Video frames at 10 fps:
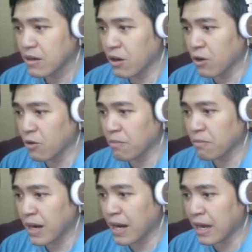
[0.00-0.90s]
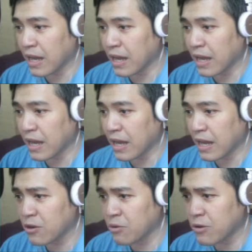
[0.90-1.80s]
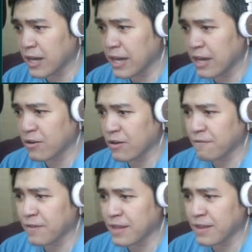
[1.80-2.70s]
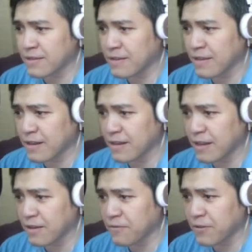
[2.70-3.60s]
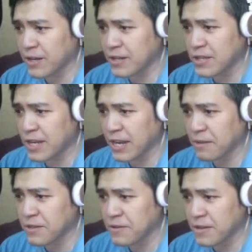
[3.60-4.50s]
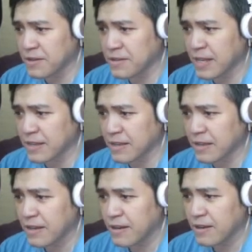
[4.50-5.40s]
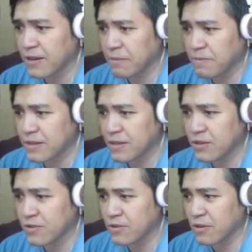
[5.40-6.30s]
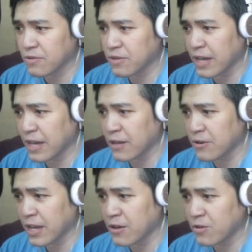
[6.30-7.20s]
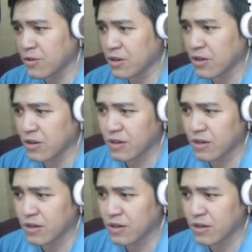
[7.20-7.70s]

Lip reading: Oh my! Minae Nomura. Error. Vital sense unclear. Foreign genetic material detected. Rapid tissue growth. Error.